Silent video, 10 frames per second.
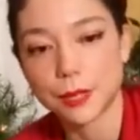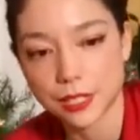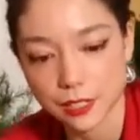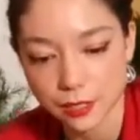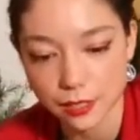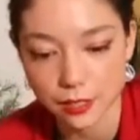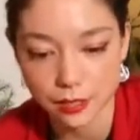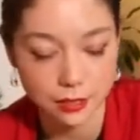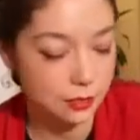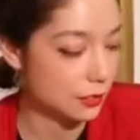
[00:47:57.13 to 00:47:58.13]
has.
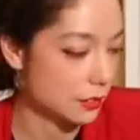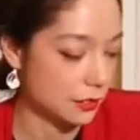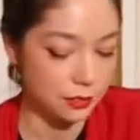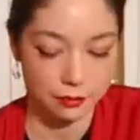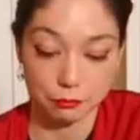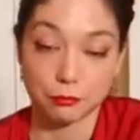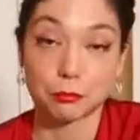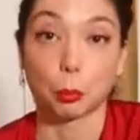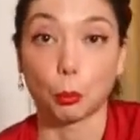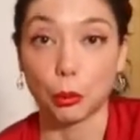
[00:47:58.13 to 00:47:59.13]

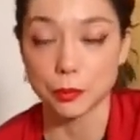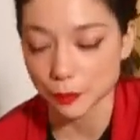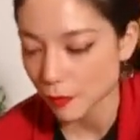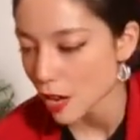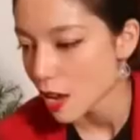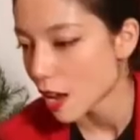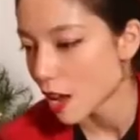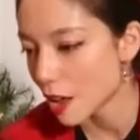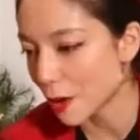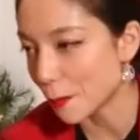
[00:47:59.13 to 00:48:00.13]
Whoops.
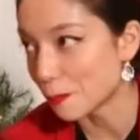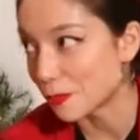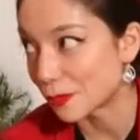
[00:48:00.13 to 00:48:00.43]
But